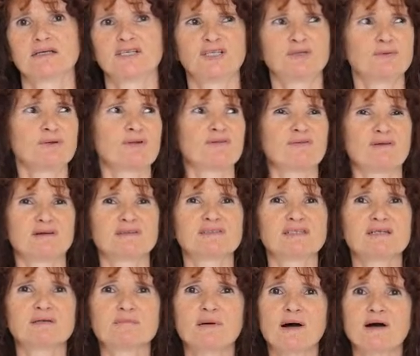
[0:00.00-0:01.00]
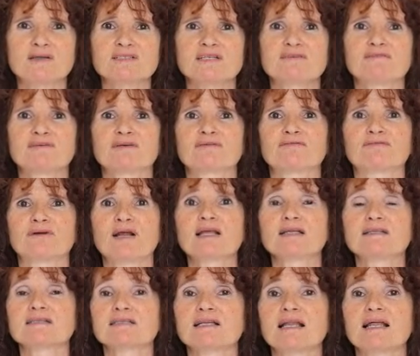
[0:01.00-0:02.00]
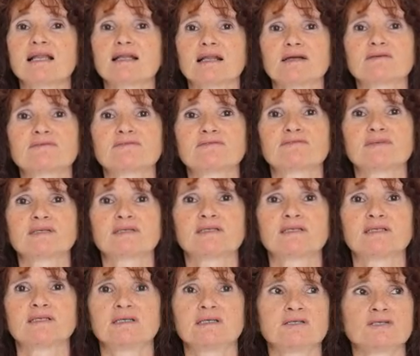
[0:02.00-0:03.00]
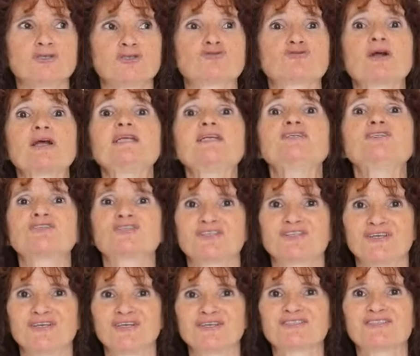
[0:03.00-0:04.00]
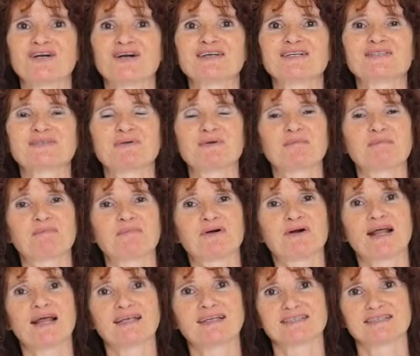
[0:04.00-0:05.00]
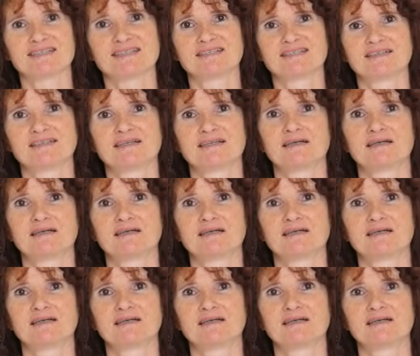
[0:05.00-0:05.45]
You wouldn't throw a dinner party for your friends, let alone for strangers that you're trying to impress.